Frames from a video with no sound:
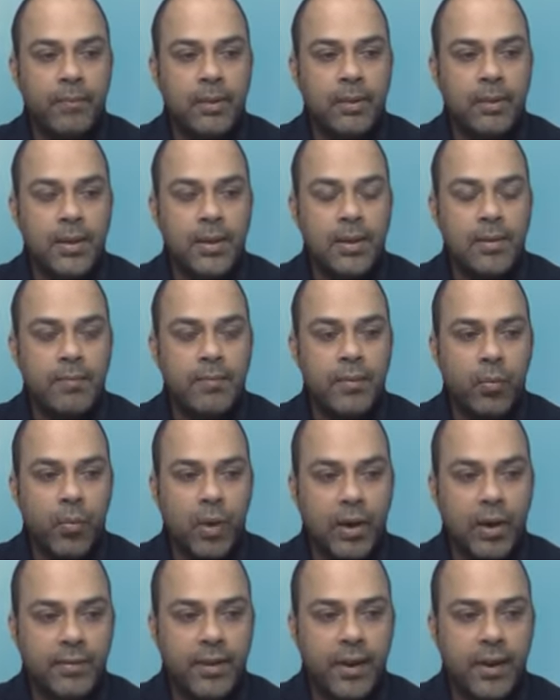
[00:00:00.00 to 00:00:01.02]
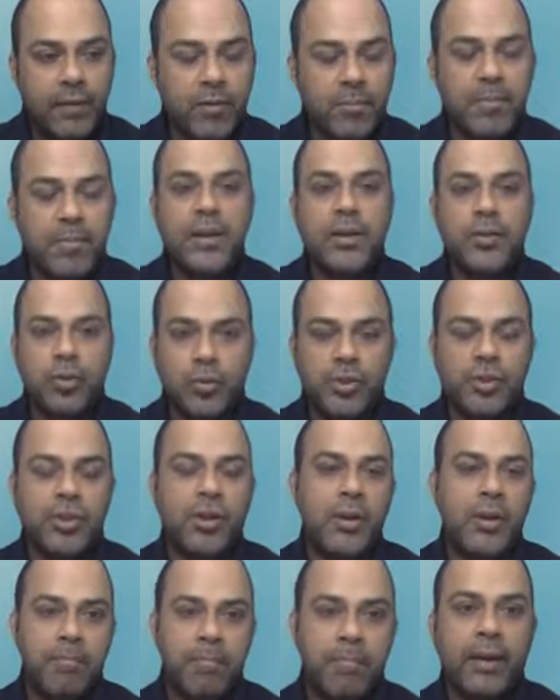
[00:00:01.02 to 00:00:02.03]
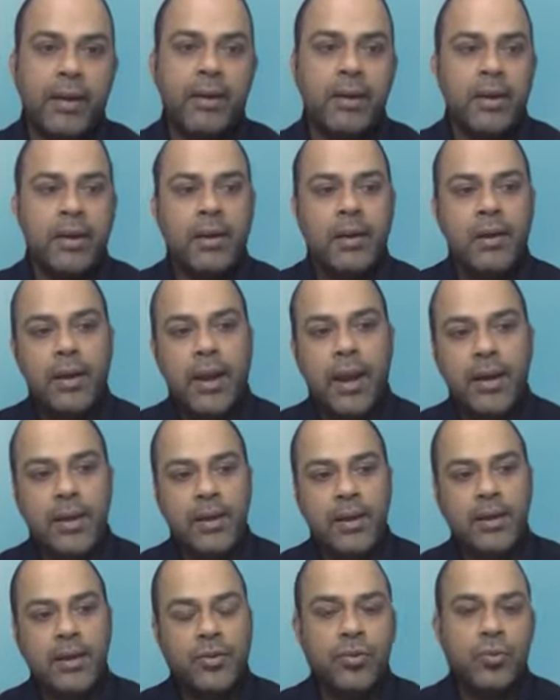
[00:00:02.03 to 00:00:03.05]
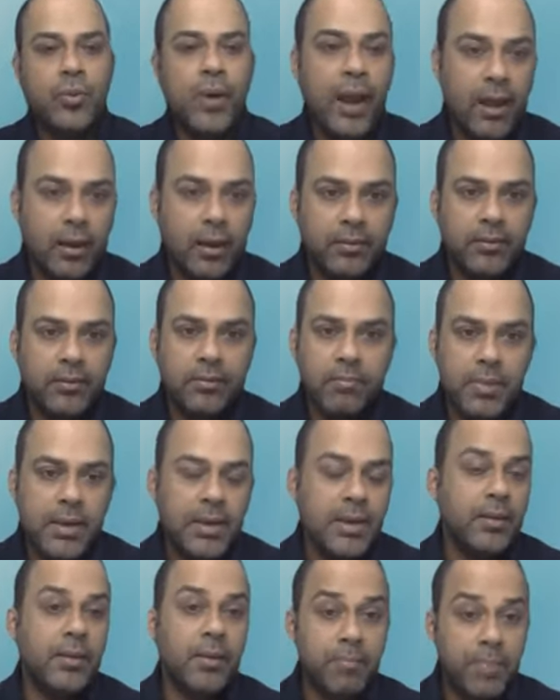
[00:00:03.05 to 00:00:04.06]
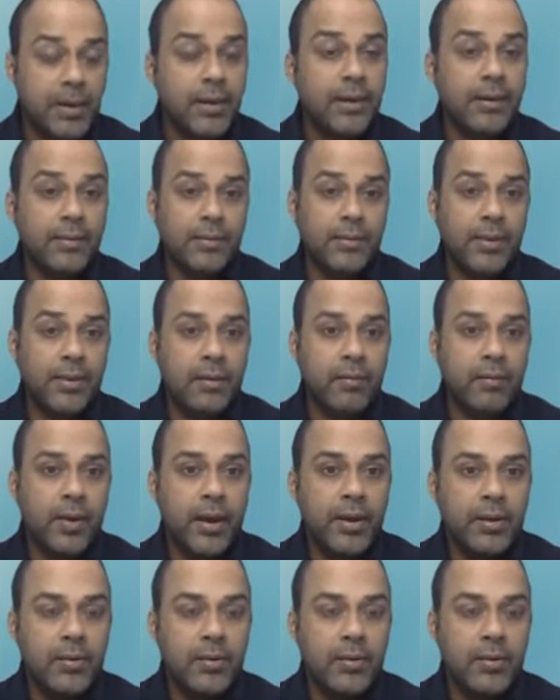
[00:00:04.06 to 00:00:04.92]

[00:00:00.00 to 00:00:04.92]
the ones that have a bigger social impact, heading into health being the biggest thing, right?